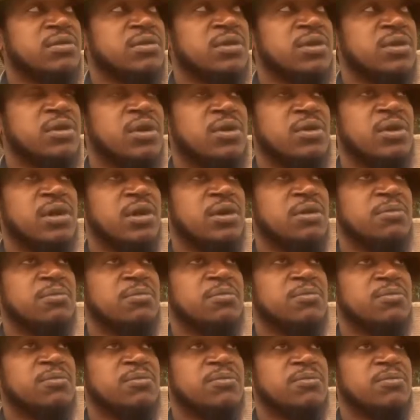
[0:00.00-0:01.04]
you know um
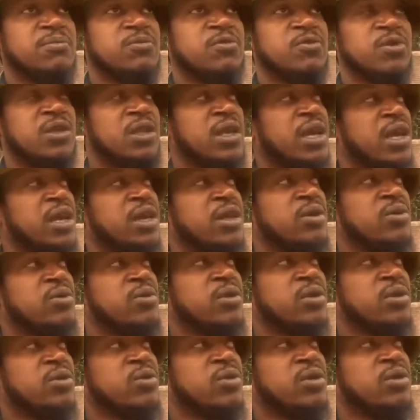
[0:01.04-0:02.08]
relying
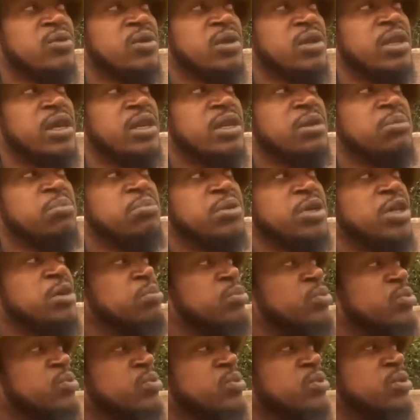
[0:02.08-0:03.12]
on or, or letting
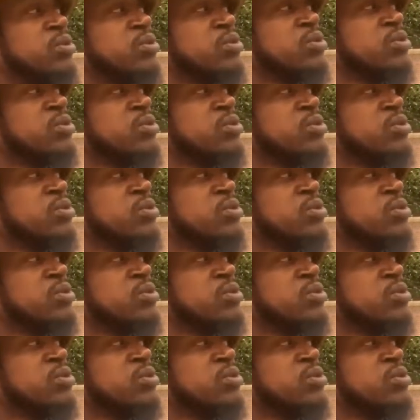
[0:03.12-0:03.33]
people's